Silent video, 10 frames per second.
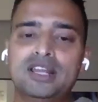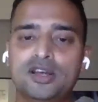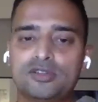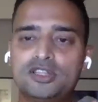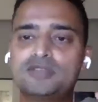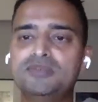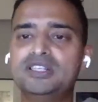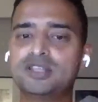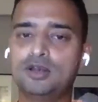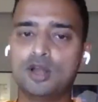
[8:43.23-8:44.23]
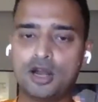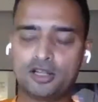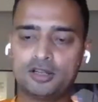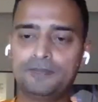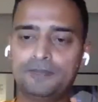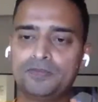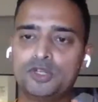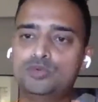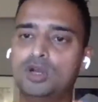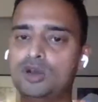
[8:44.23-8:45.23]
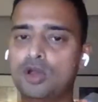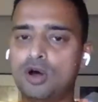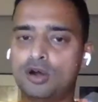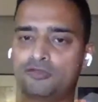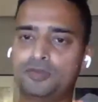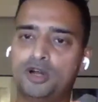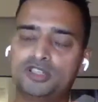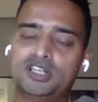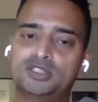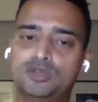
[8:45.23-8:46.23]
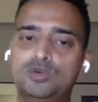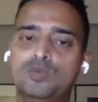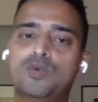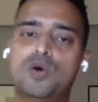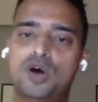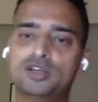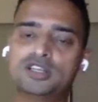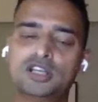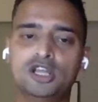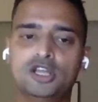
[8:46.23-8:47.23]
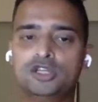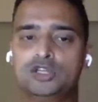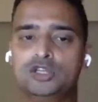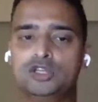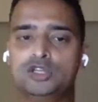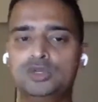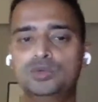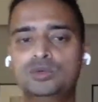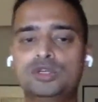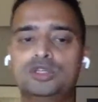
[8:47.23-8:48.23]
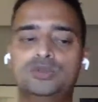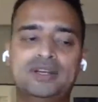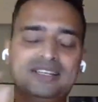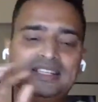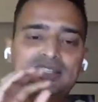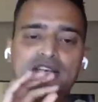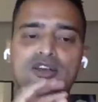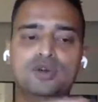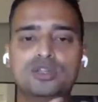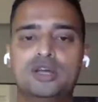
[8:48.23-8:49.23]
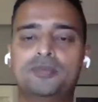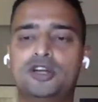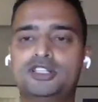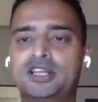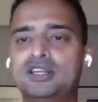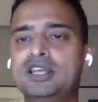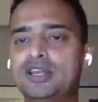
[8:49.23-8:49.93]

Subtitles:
Now, this means a lot to a lot of projects who want you to at least know their project.